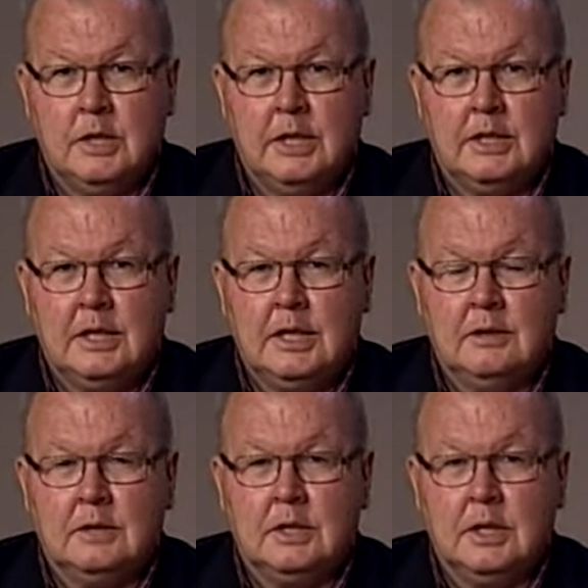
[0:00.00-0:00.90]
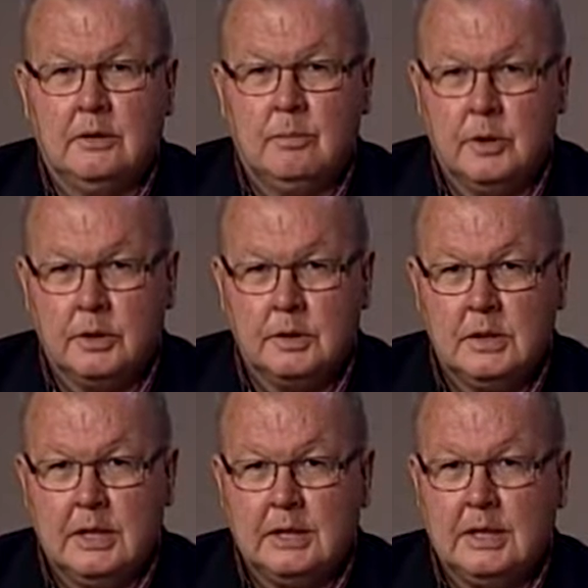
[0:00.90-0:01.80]
at
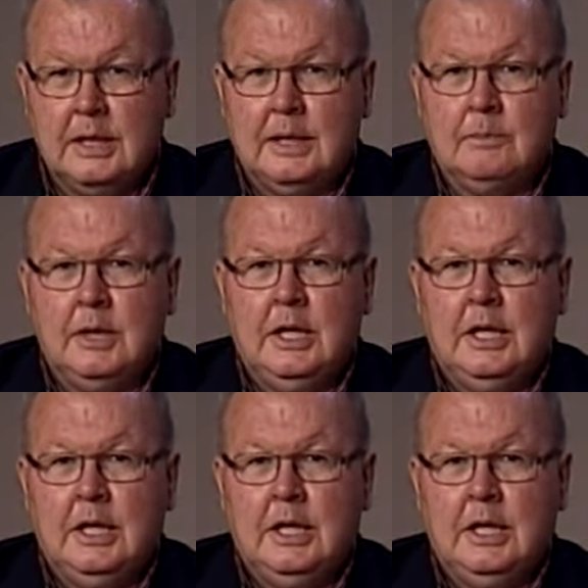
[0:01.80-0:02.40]
countyburks.com